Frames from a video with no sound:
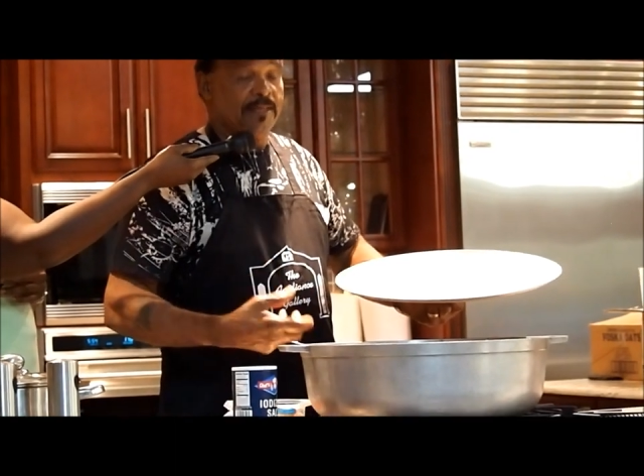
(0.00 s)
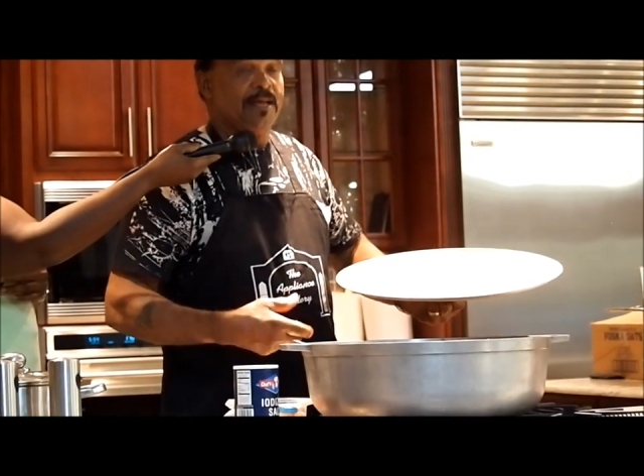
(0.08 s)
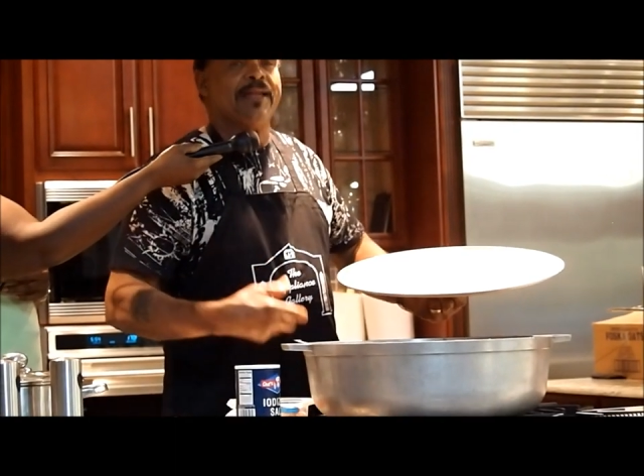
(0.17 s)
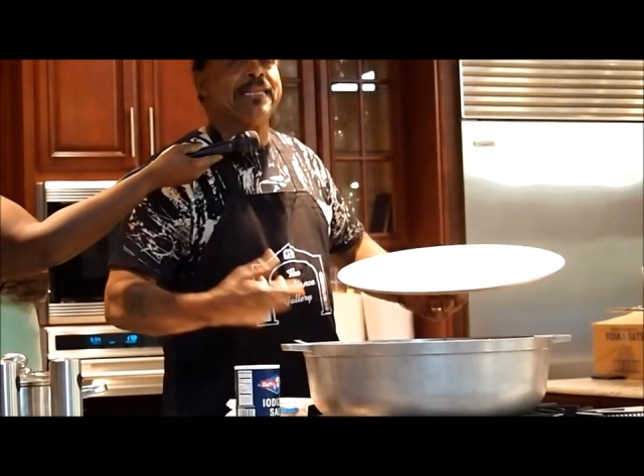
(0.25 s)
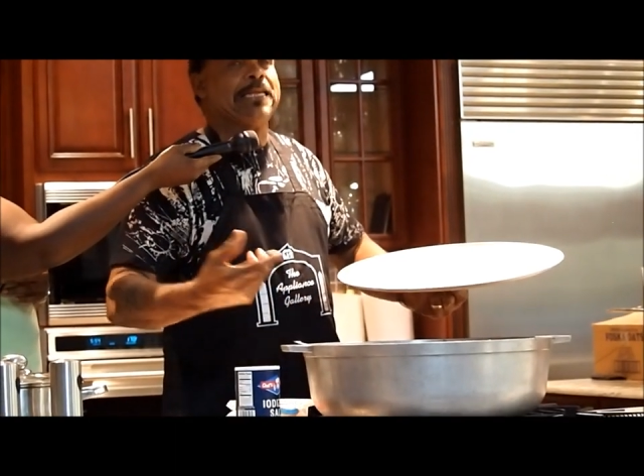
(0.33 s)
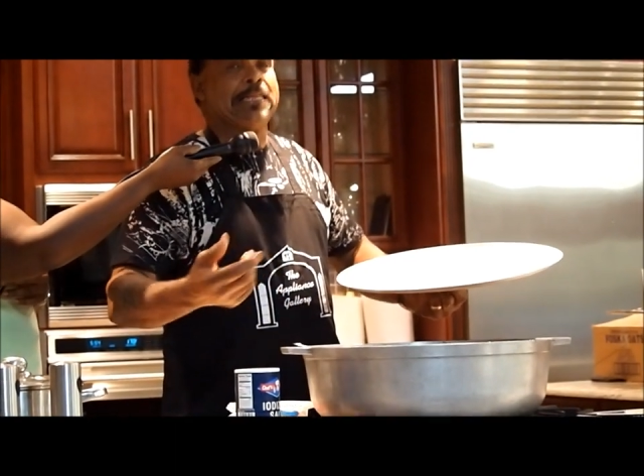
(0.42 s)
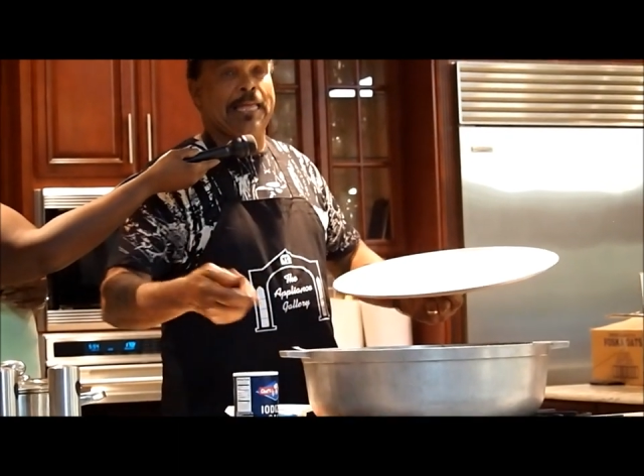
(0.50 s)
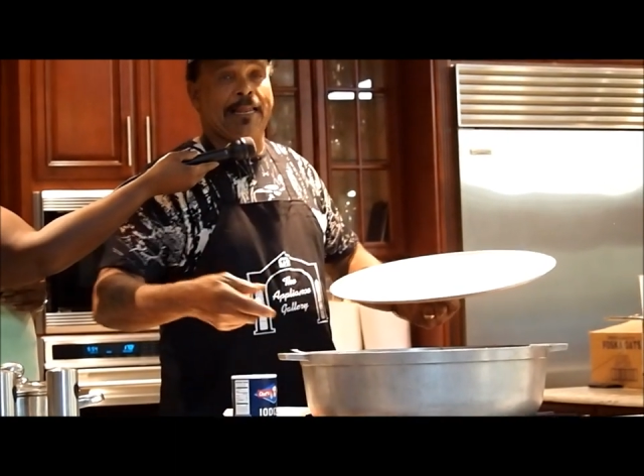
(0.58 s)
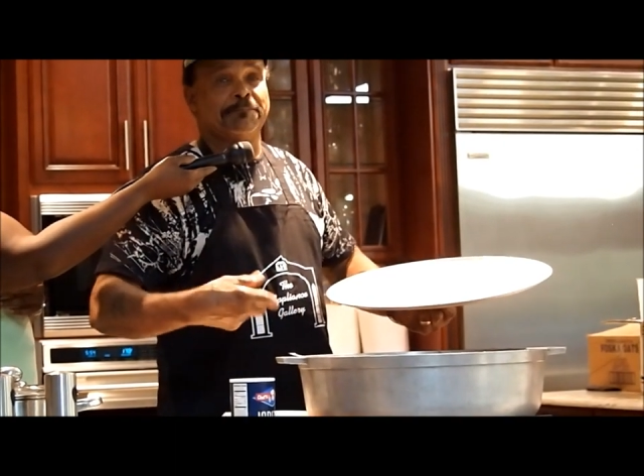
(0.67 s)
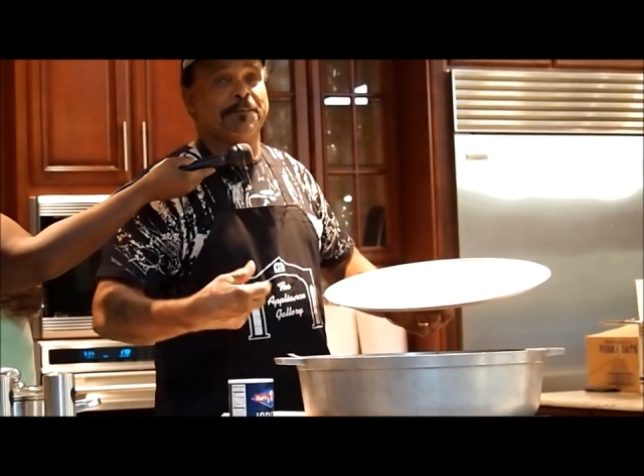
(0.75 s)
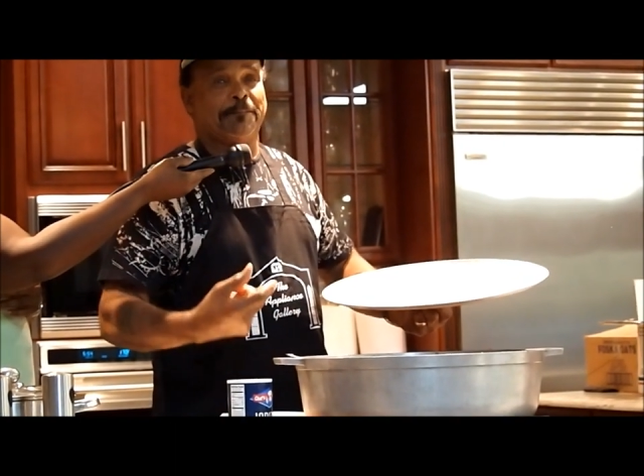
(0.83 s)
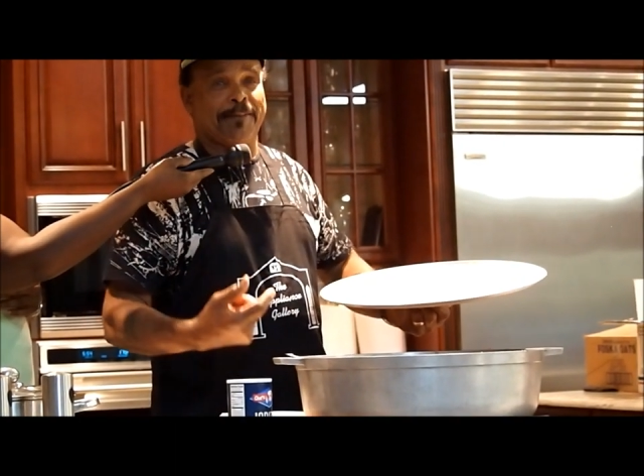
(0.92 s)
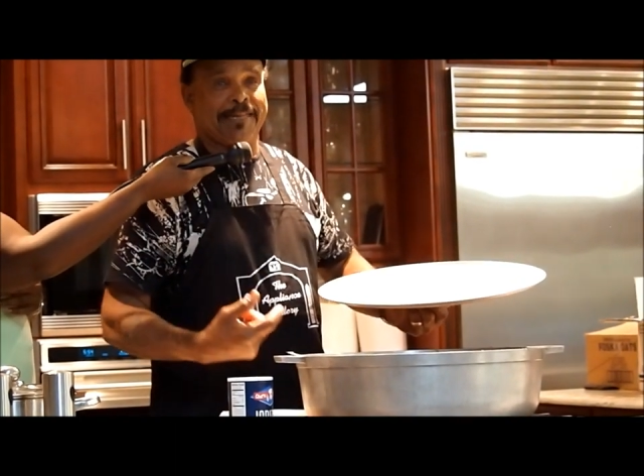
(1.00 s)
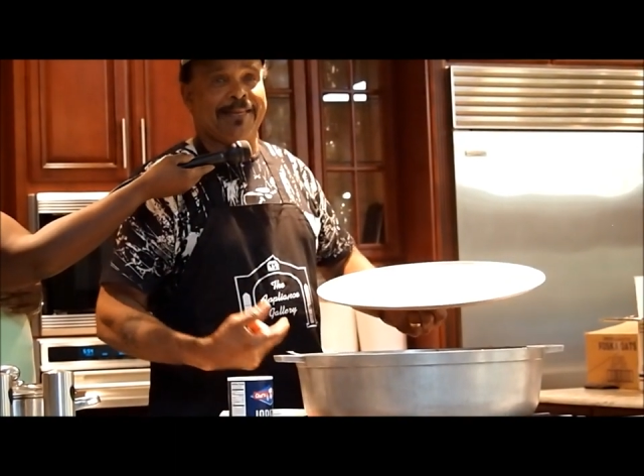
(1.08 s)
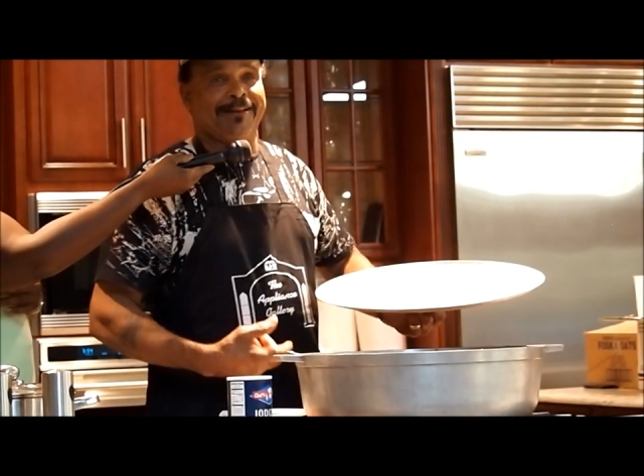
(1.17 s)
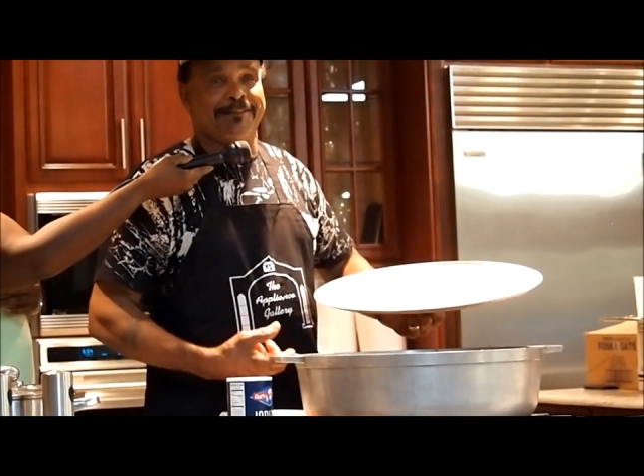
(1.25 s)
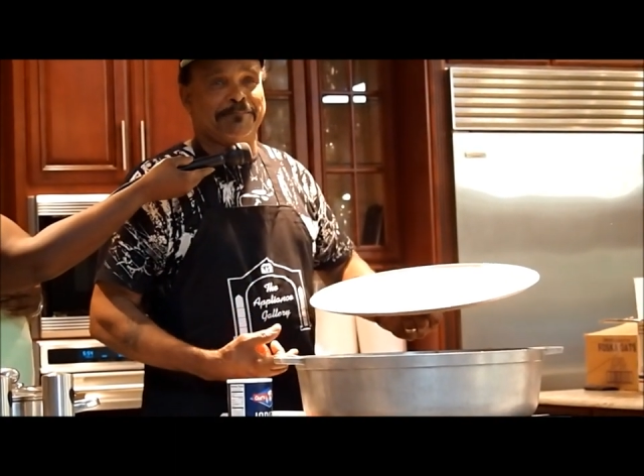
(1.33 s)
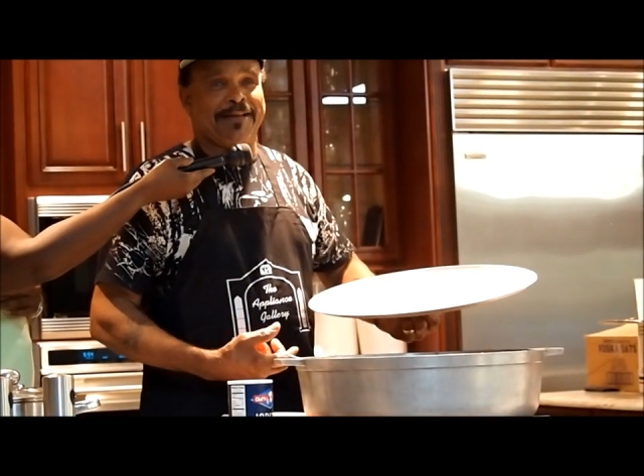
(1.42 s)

I need help to pick it up.